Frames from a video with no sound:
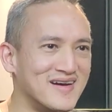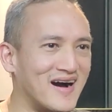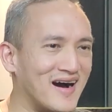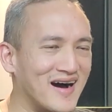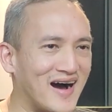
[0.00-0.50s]

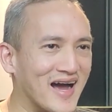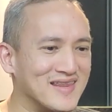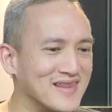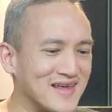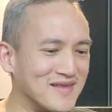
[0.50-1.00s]

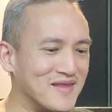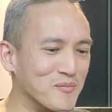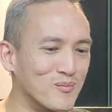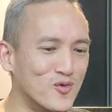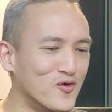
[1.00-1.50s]
either they
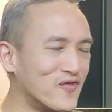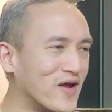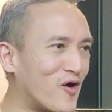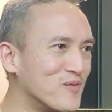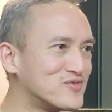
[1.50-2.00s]
move
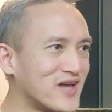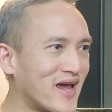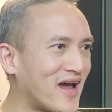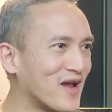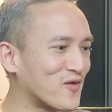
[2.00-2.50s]
an
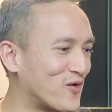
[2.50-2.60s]
object,